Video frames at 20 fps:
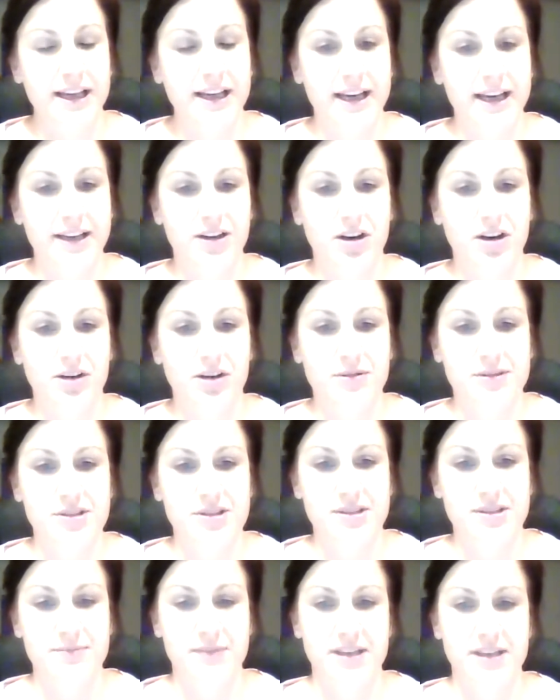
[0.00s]
and I was
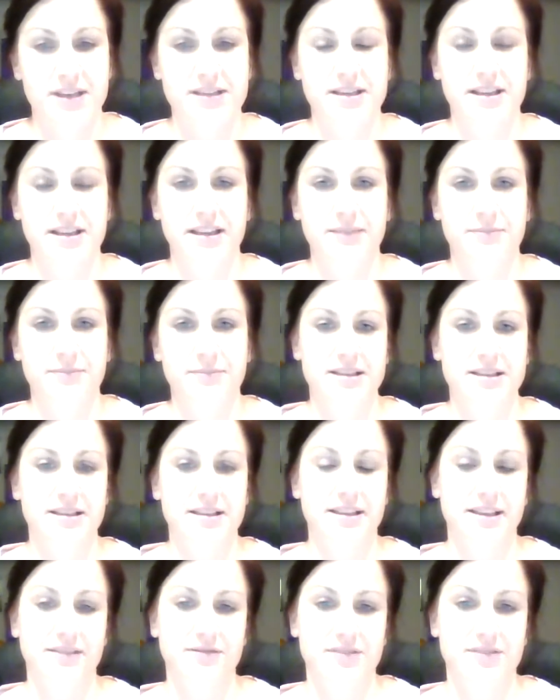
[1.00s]
just
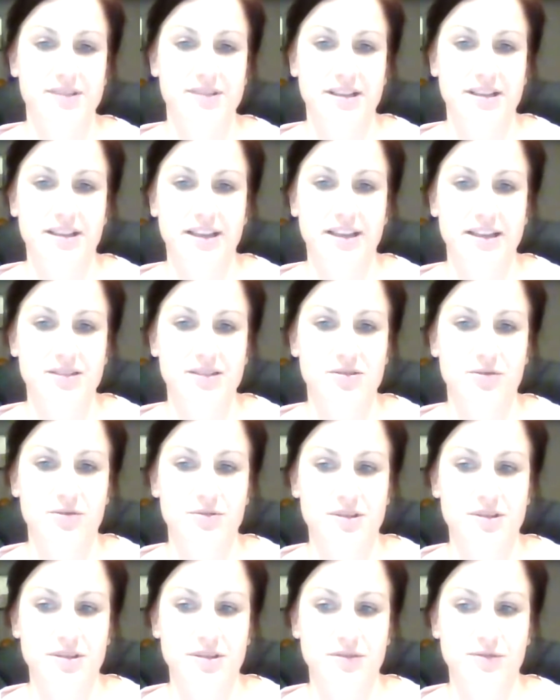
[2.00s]
mentally and physically
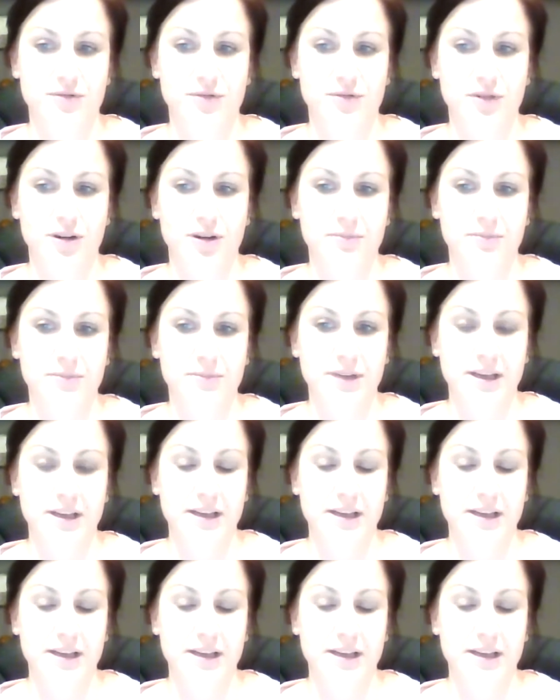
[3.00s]
exhausted from